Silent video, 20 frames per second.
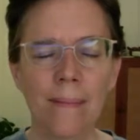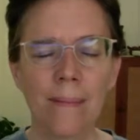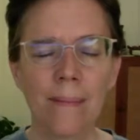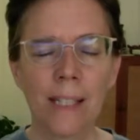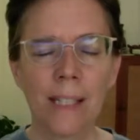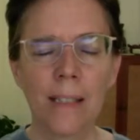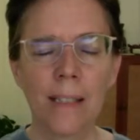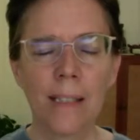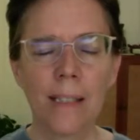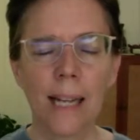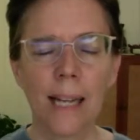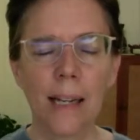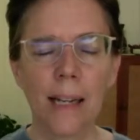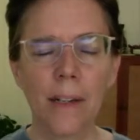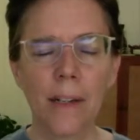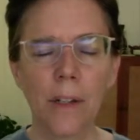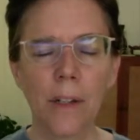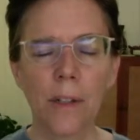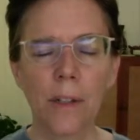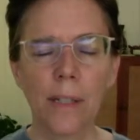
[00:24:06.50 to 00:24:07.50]
And the second
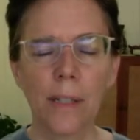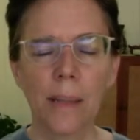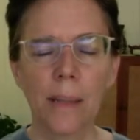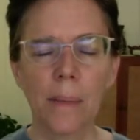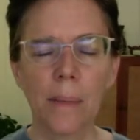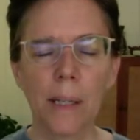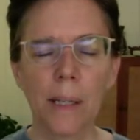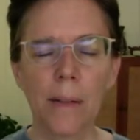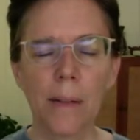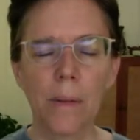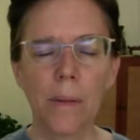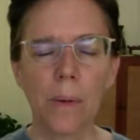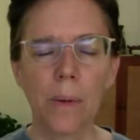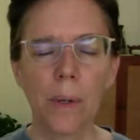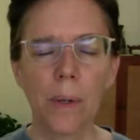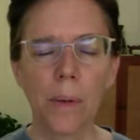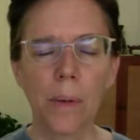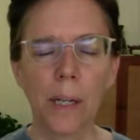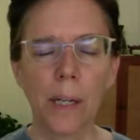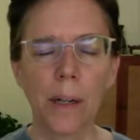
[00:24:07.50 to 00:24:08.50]
agreement,
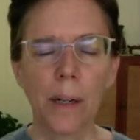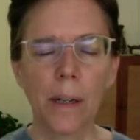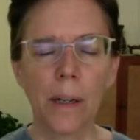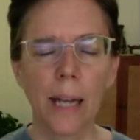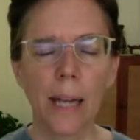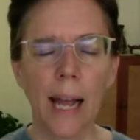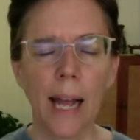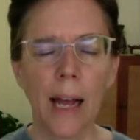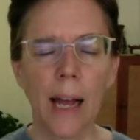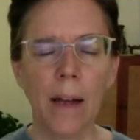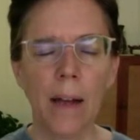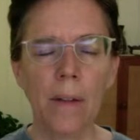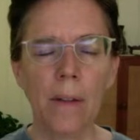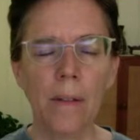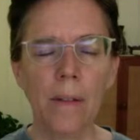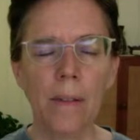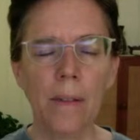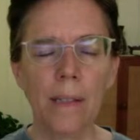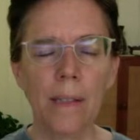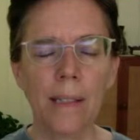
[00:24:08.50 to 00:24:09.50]
where we are now,
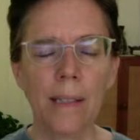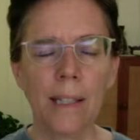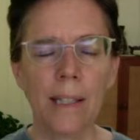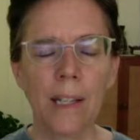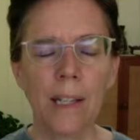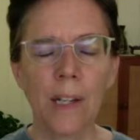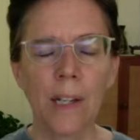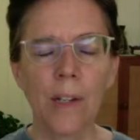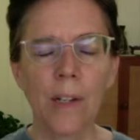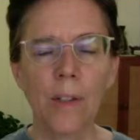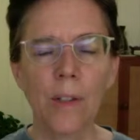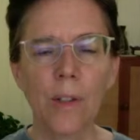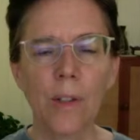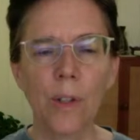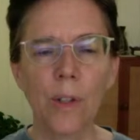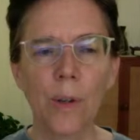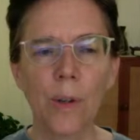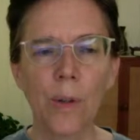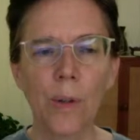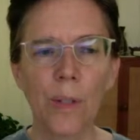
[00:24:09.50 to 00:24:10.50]

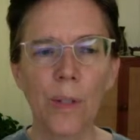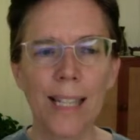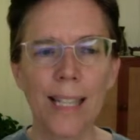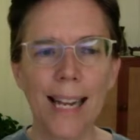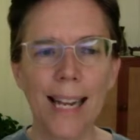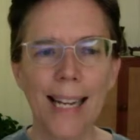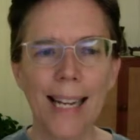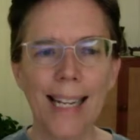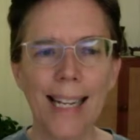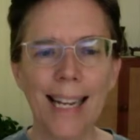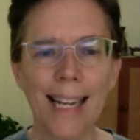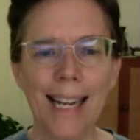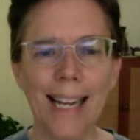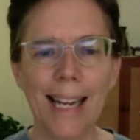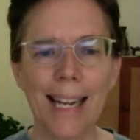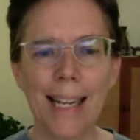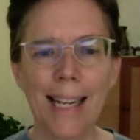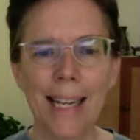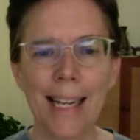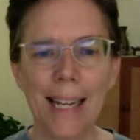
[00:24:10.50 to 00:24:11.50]
don't take
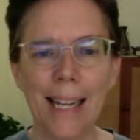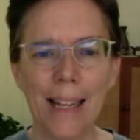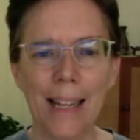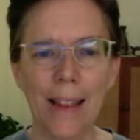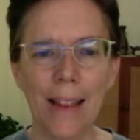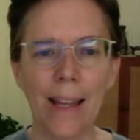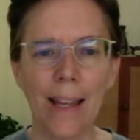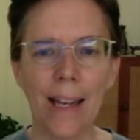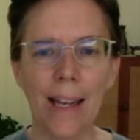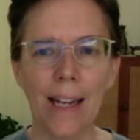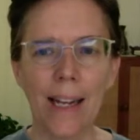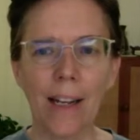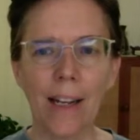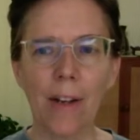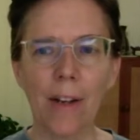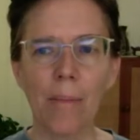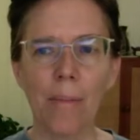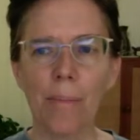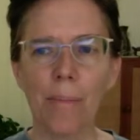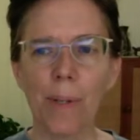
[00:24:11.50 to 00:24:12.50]
anything
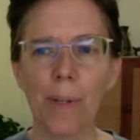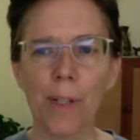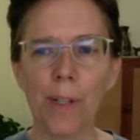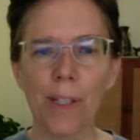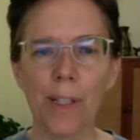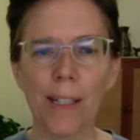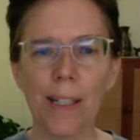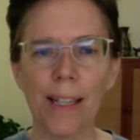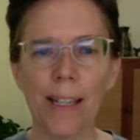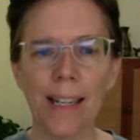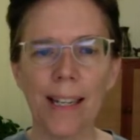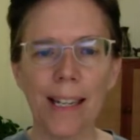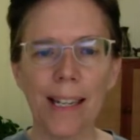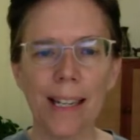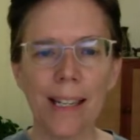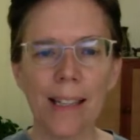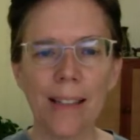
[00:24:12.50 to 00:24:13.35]
personally.